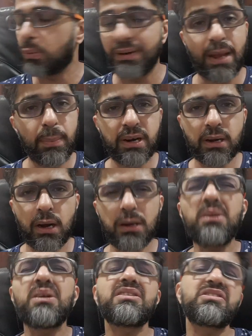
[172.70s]
debit card,
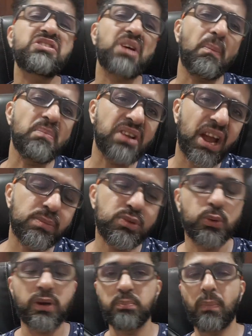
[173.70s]
sometimes
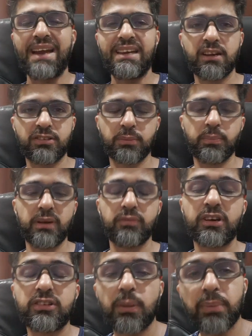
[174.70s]
you might get some
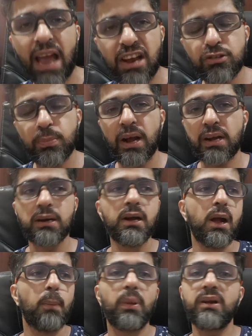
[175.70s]
benefit, some cash back,
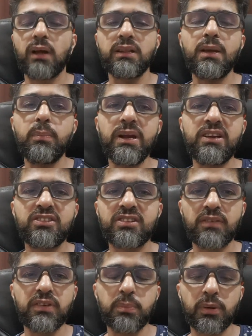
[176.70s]
but nothing beats
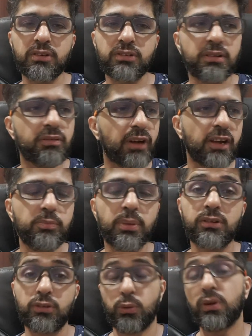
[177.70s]
7%,
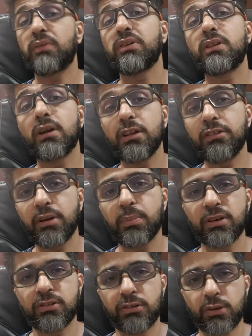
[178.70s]
5%, or even
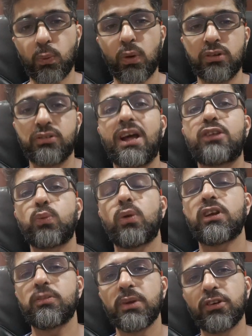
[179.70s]
33% rewards. That's
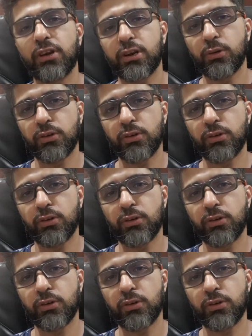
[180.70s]
what I've been trying to